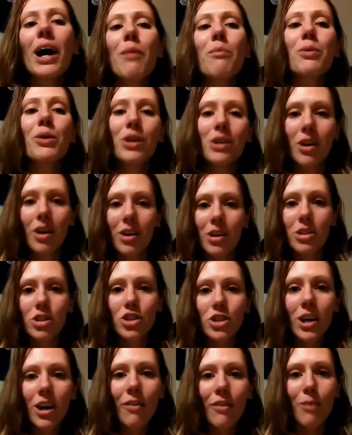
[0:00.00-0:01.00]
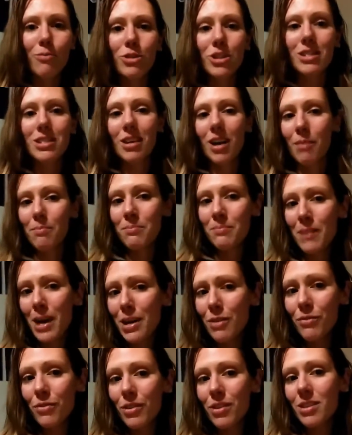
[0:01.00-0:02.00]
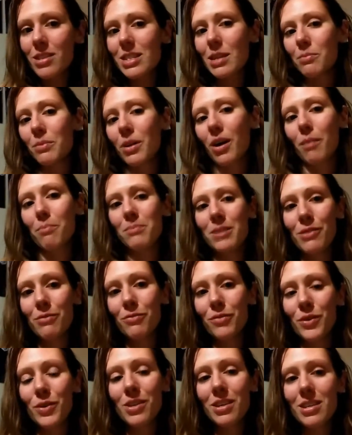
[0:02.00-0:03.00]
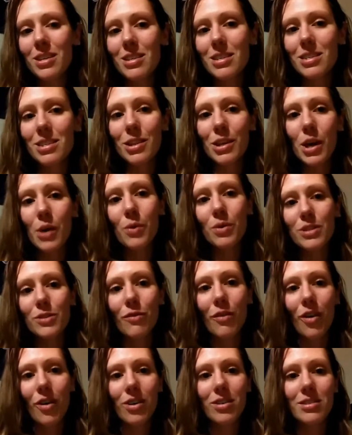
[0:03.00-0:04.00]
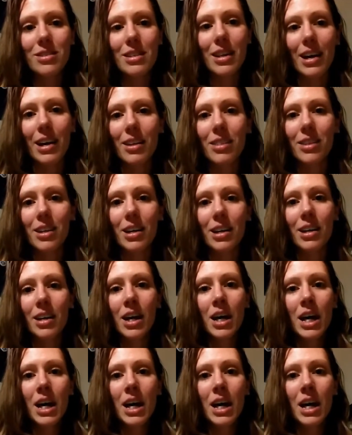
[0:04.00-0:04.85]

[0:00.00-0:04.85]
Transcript: I'm putting it on a shelf, I'm just not made for this, I'm not meant for this, as far as like the